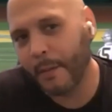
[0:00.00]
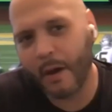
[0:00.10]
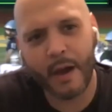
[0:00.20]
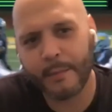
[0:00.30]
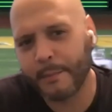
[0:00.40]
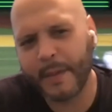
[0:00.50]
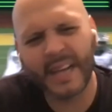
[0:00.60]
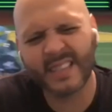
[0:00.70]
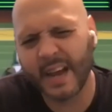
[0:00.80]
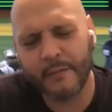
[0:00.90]
uh,
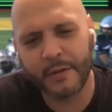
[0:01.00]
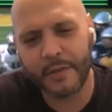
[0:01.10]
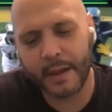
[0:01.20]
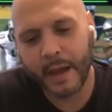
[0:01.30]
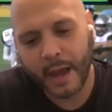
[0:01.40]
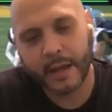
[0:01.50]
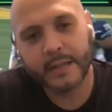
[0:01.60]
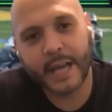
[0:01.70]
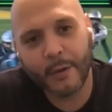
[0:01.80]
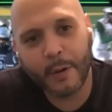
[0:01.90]
basically everything. Uh,
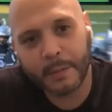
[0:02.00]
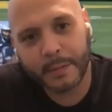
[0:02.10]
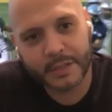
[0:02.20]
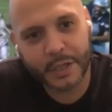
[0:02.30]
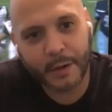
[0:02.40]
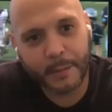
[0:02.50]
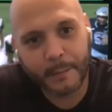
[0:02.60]
Daniel, welcome to the show.